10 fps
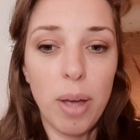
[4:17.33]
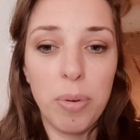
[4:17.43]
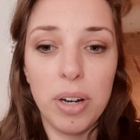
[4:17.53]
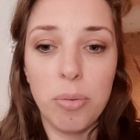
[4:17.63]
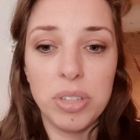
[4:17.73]

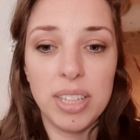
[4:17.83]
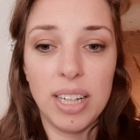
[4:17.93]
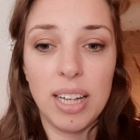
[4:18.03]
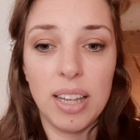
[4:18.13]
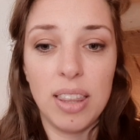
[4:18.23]
but it was
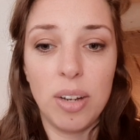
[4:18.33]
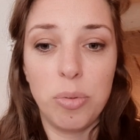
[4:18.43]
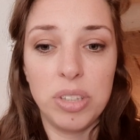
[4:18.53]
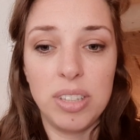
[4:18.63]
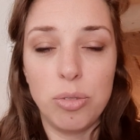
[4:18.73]
like there
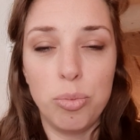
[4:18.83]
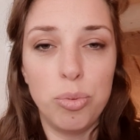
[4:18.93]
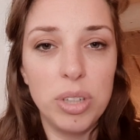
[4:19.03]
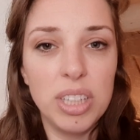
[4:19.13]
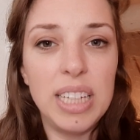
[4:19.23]
was this
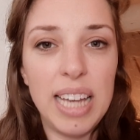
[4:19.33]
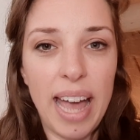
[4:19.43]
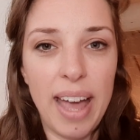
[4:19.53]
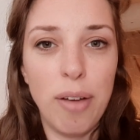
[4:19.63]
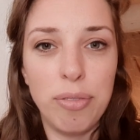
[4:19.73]
really
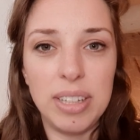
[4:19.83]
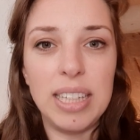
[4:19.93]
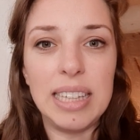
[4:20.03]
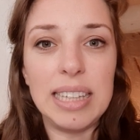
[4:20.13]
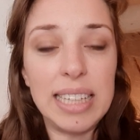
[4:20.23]
heavy
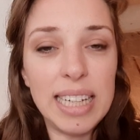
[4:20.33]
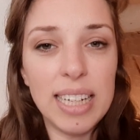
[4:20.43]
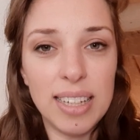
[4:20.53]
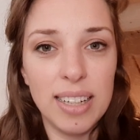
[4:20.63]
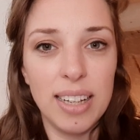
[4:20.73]
lid